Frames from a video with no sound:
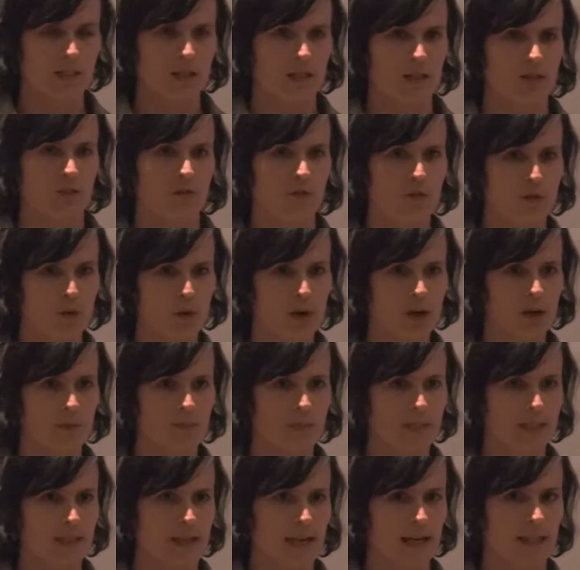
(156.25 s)
into
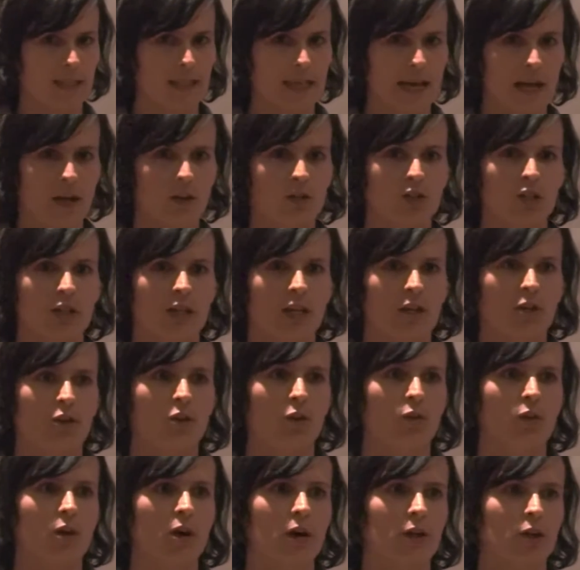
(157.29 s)
forms that the algae can
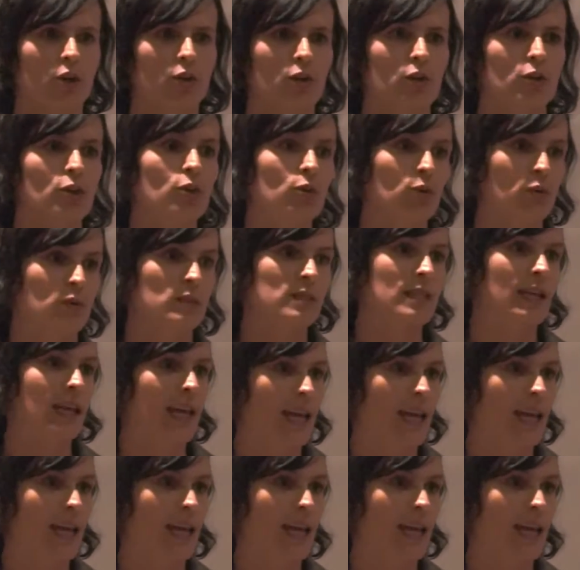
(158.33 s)
no longer use. They